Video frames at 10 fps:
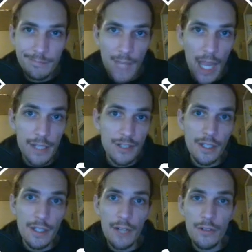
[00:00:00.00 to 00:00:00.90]
I can tell
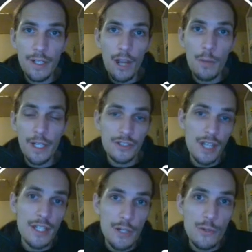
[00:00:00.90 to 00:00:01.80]
you that right now because
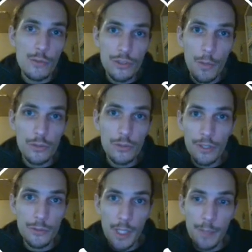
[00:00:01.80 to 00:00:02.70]
I use most of
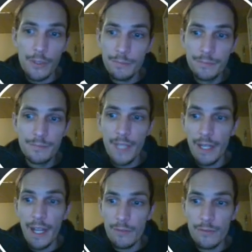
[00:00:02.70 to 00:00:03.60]
those people that
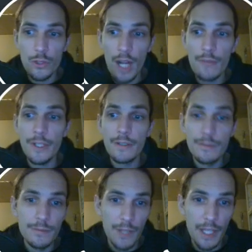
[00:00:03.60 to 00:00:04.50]
have traffic
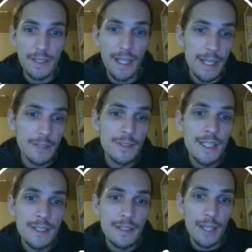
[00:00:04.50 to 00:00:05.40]
like that
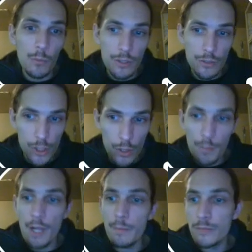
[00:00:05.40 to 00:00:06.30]
would chew him
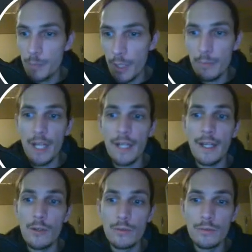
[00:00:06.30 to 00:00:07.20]
up, spin him back
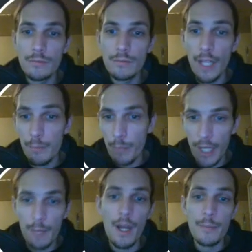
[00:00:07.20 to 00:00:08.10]
out, then pick
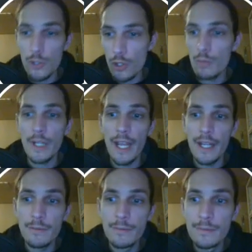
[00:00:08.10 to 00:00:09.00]
him up and chew him again.